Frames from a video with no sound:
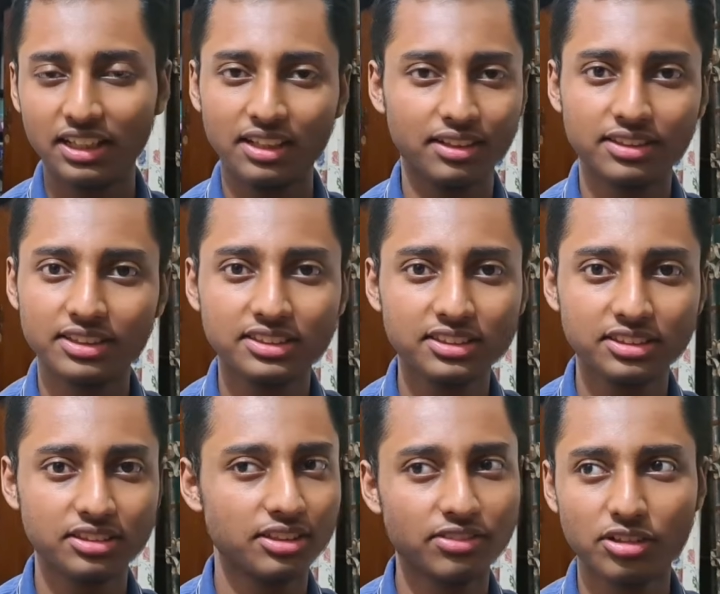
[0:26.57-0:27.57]
this is
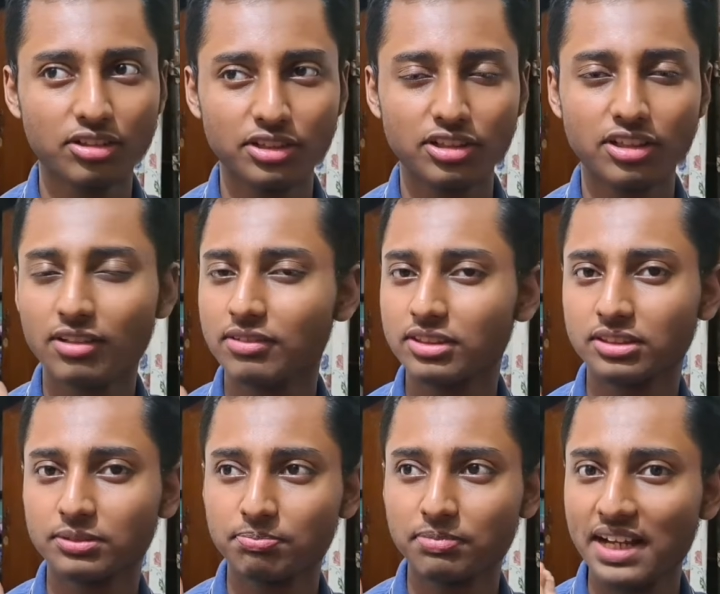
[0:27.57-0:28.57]
definitely not a video that I was
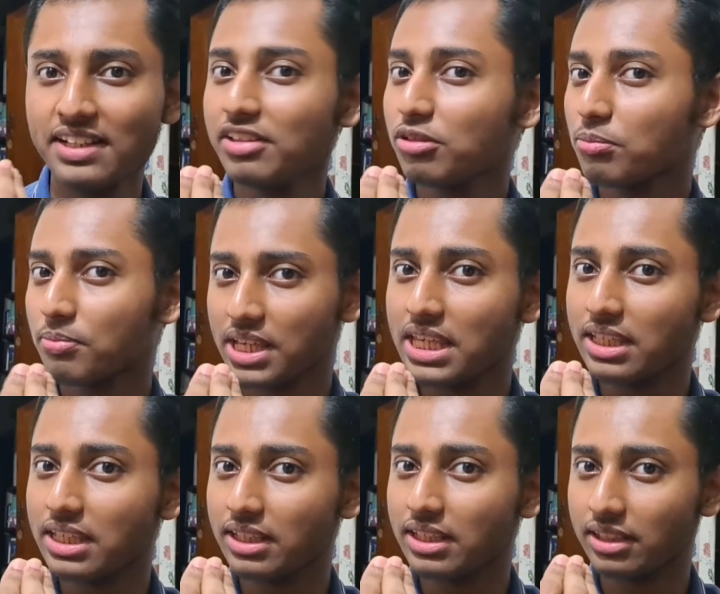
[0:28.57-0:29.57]
planning to
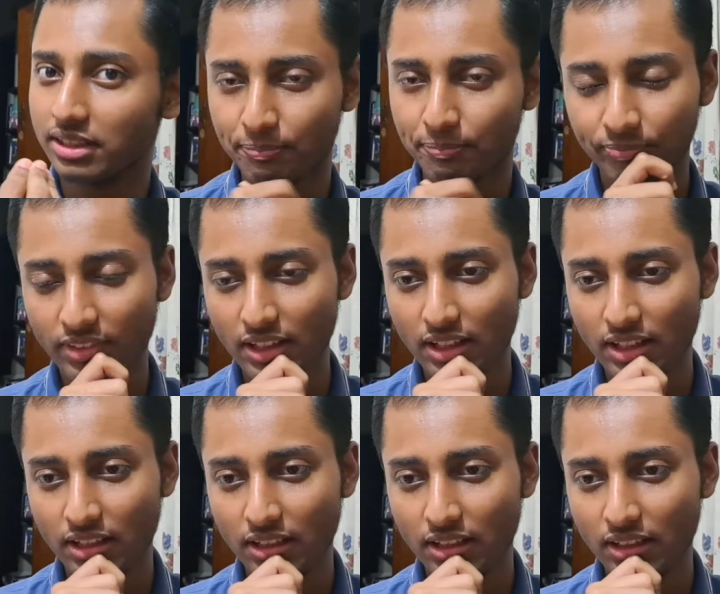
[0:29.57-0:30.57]
make.
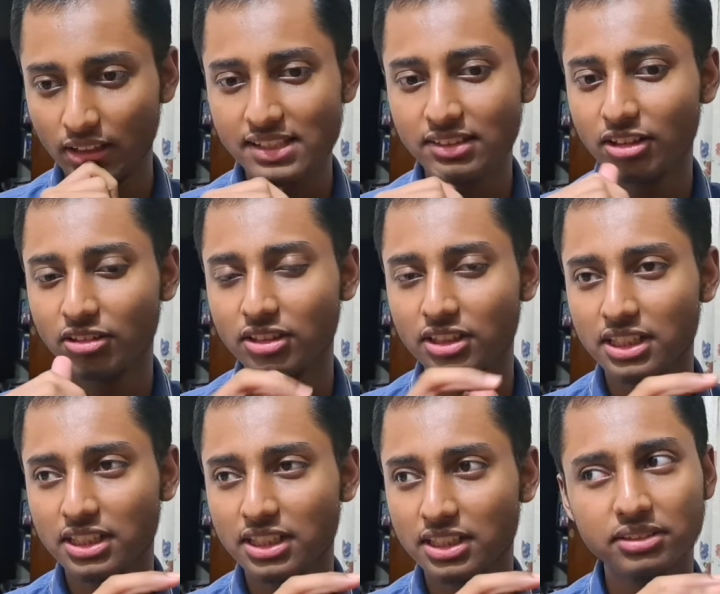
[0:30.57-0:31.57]
I
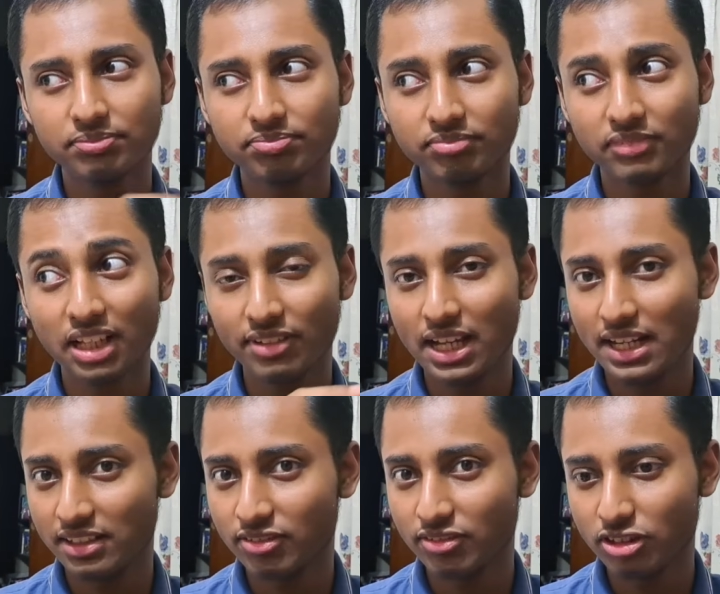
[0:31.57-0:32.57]
already have
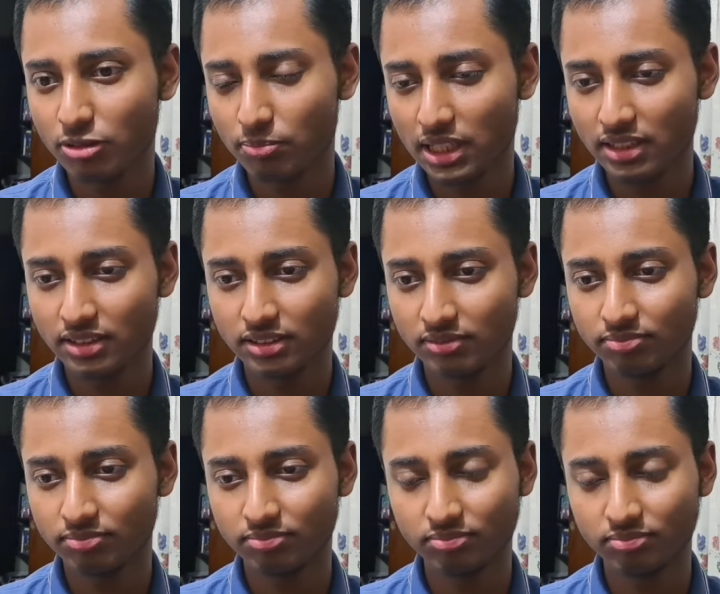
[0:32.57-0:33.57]
another video planned.
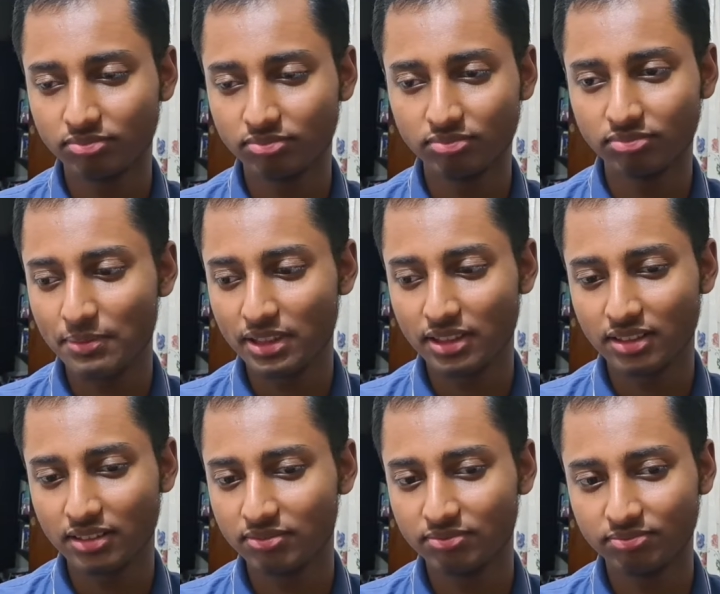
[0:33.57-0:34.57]
I mean,
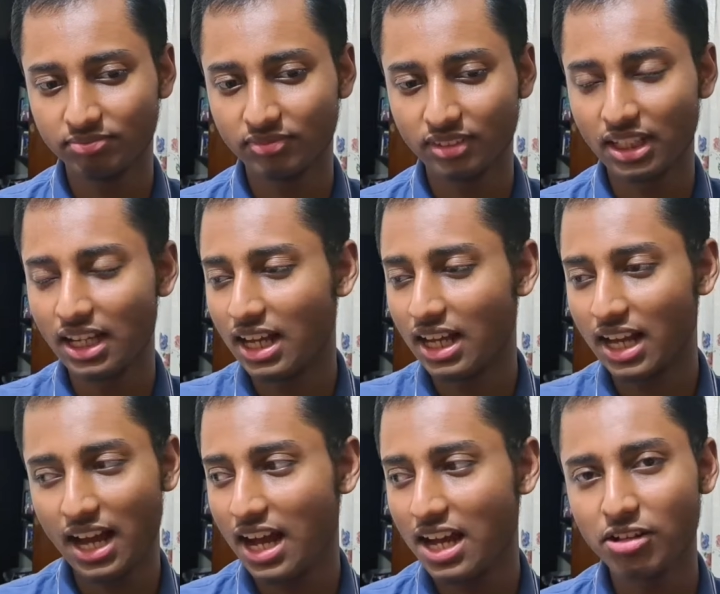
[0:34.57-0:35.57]

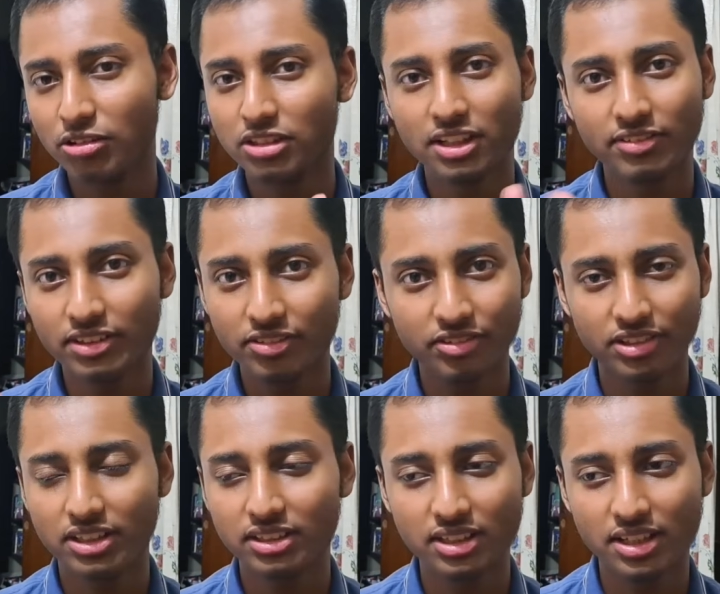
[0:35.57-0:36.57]
I already
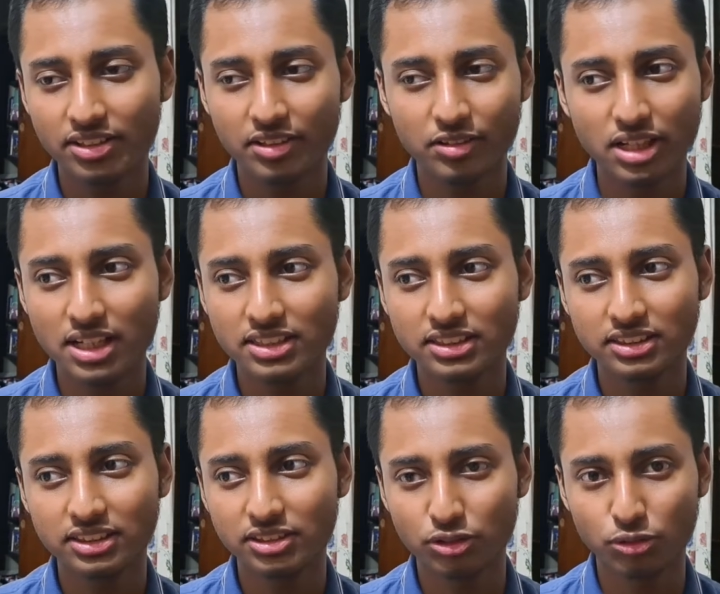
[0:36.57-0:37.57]
have that record. I just
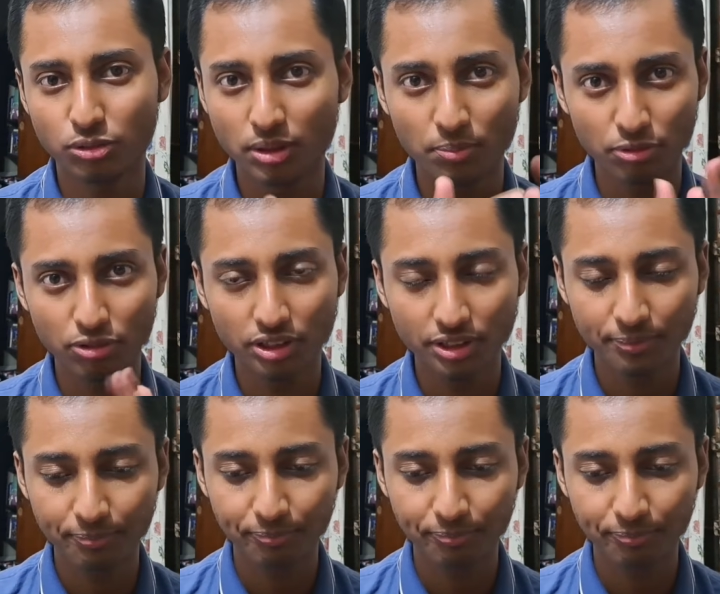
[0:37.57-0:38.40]
need to upload it,